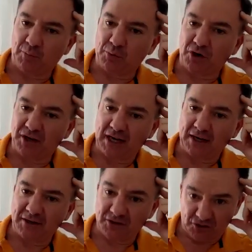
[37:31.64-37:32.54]
I broke it
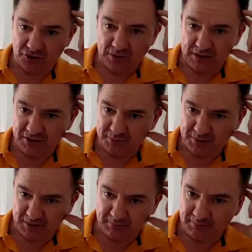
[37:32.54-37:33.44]
out into two areas,
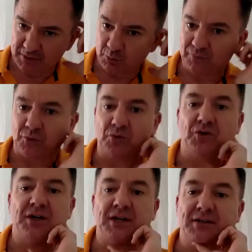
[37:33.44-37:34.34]
being that we've all
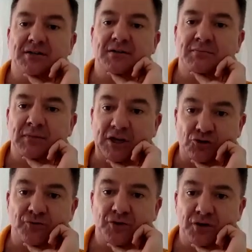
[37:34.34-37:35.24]
got needs,
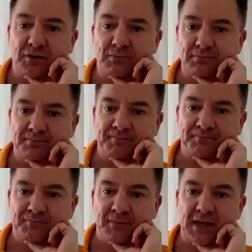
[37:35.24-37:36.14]
introverted
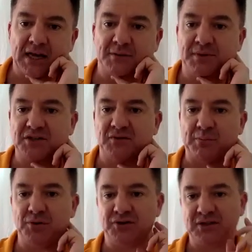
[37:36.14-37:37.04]
aspects of
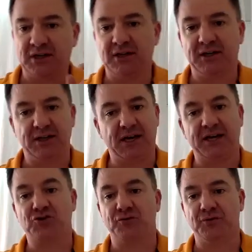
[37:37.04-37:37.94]
our personality and then
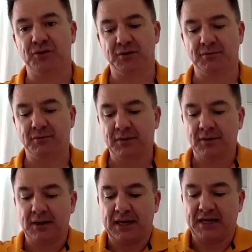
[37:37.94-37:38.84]
extroverted
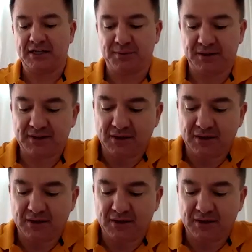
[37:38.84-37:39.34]
aspects.